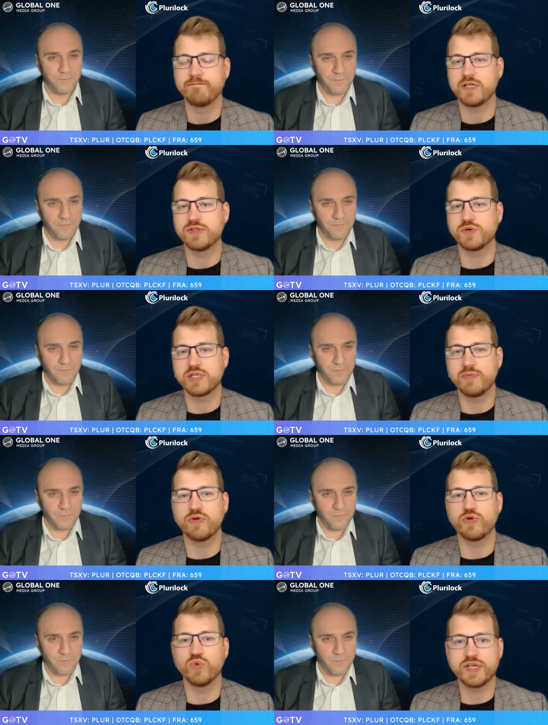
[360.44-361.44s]
Speaker 1: And so some of
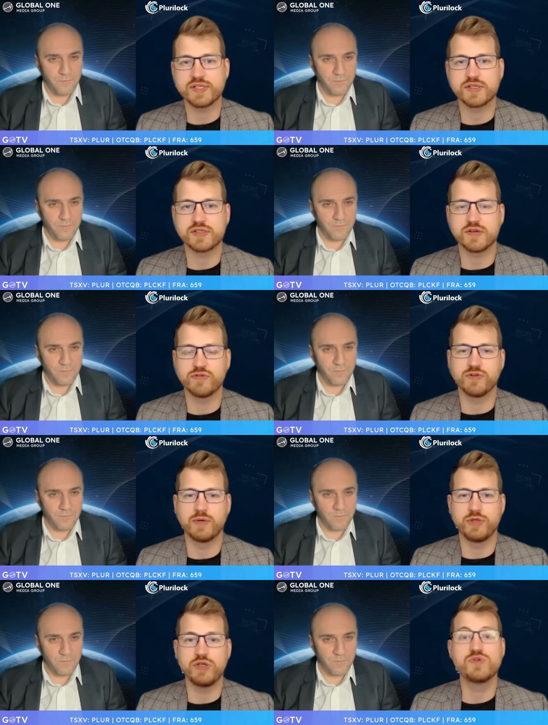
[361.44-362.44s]
the risks
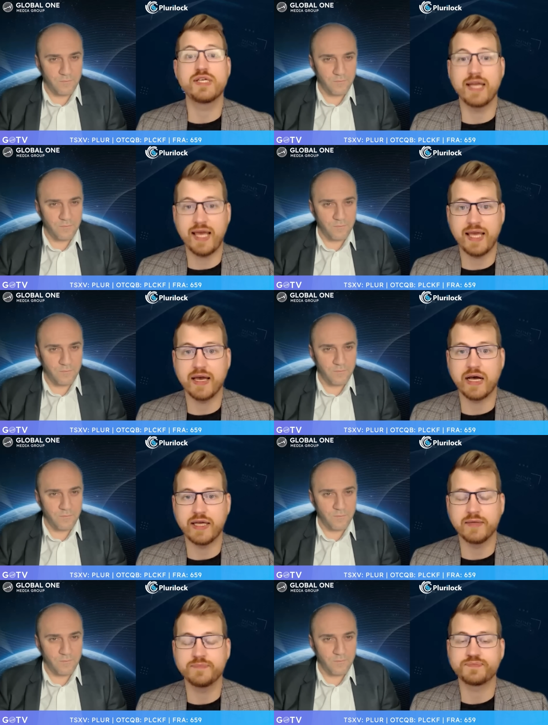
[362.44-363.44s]
from using
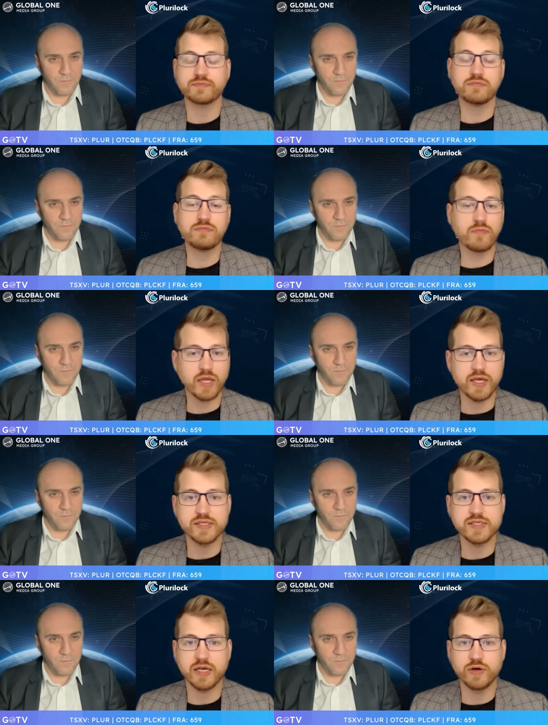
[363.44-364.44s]
AI
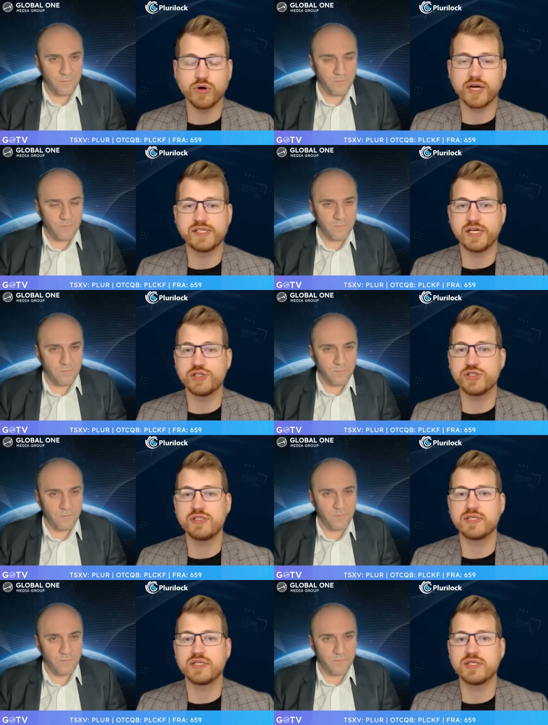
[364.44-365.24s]
inside organizations